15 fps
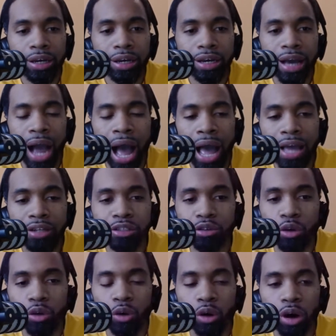guides
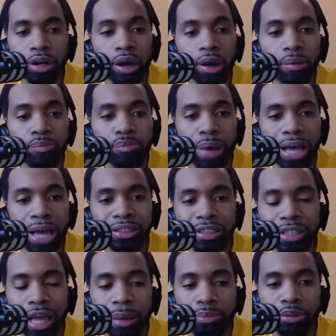on best
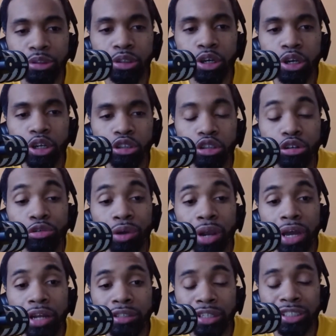steps to
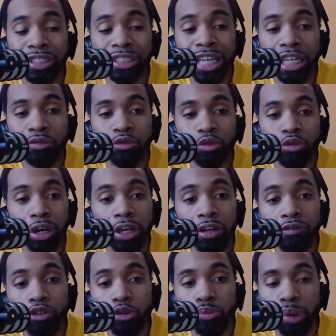create a successful
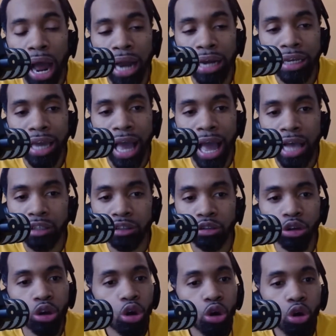interview podcast
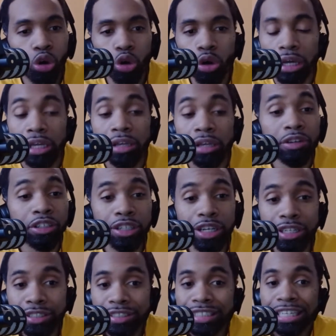or even
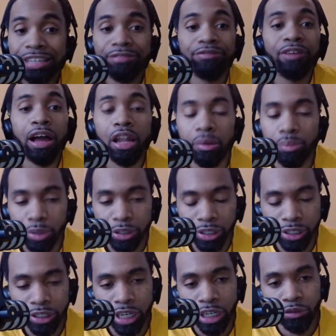just develop a
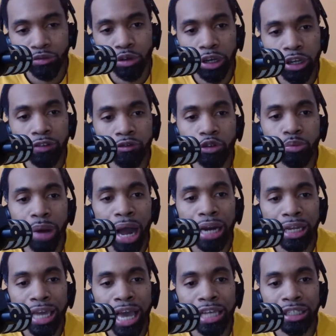successful interview
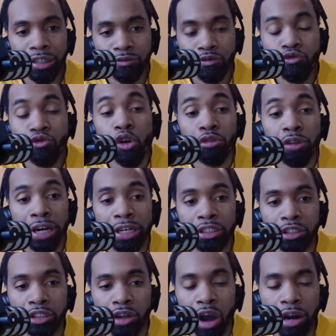podcast if you've already
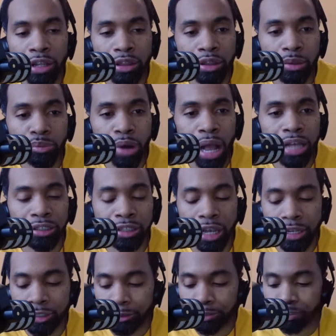started the
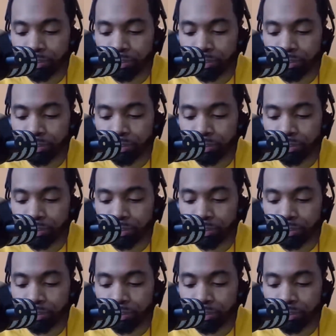process.